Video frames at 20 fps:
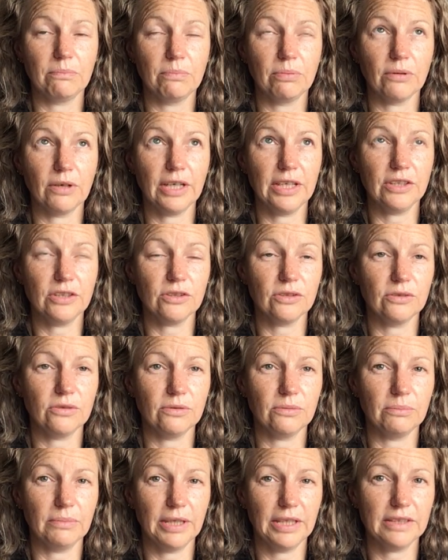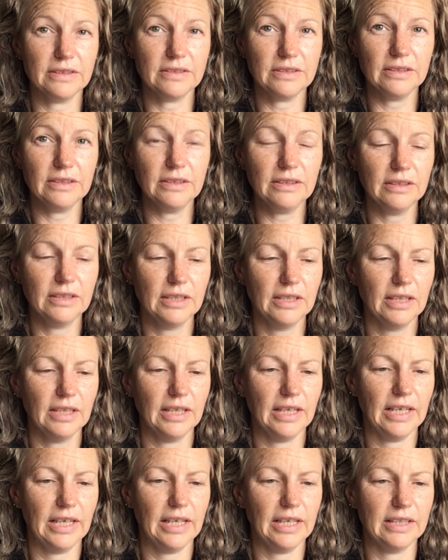vibrational medicine
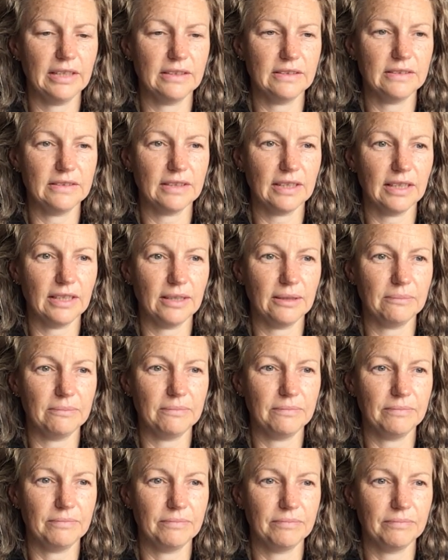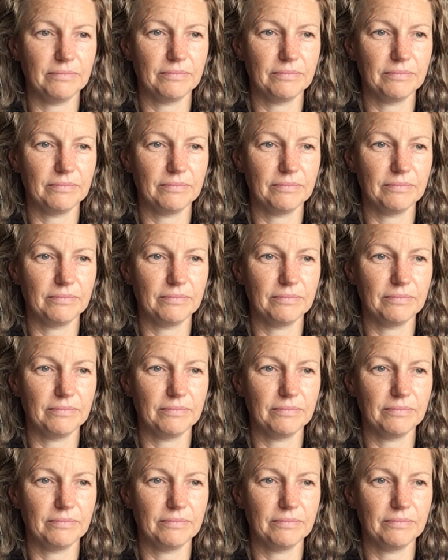and um,